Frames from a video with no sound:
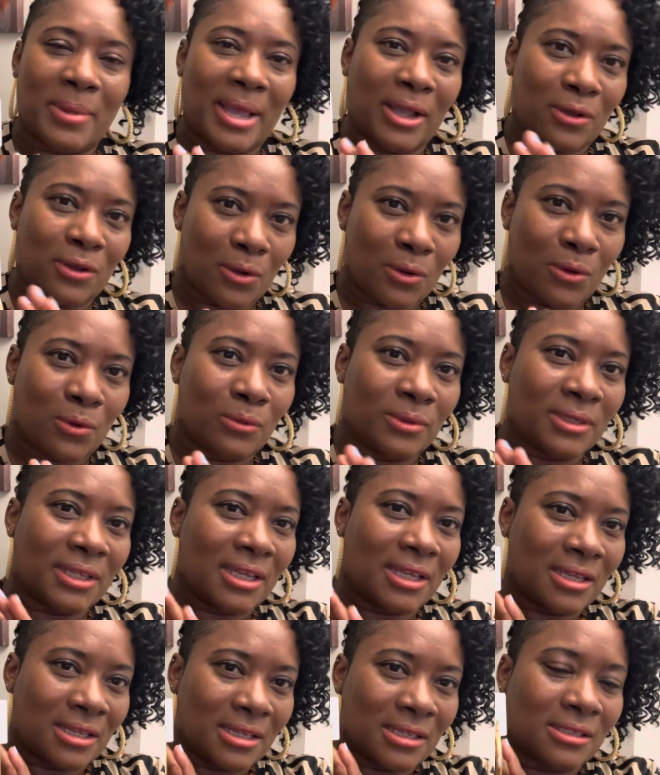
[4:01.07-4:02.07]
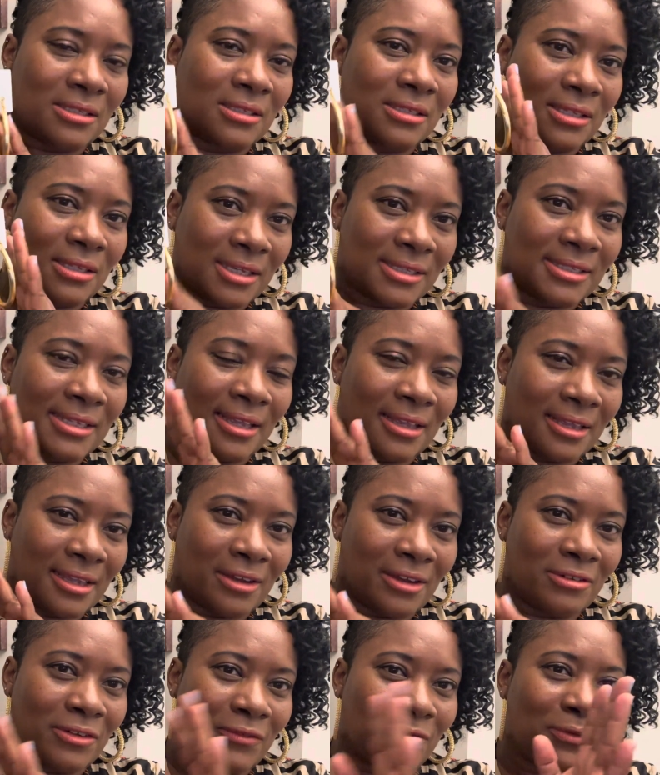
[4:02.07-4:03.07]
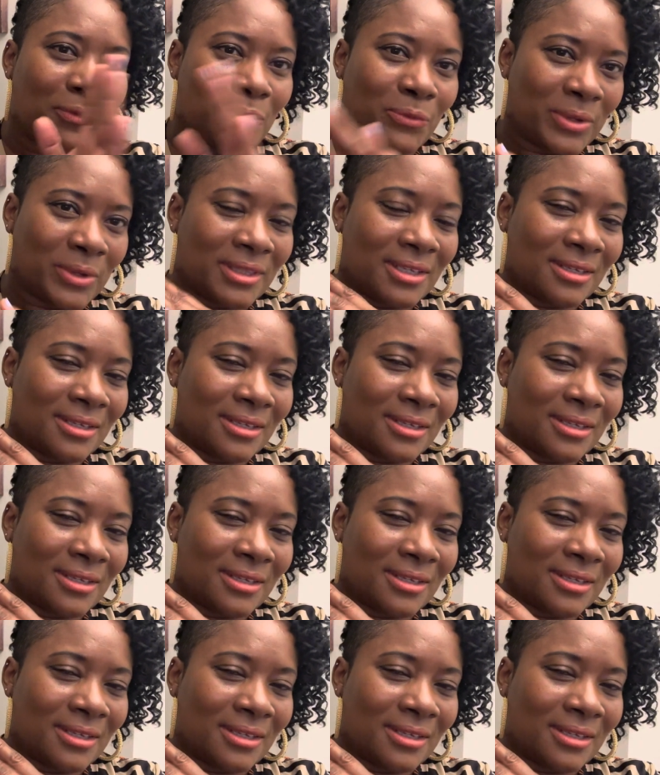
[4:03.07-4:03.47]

my gold is is taken care of with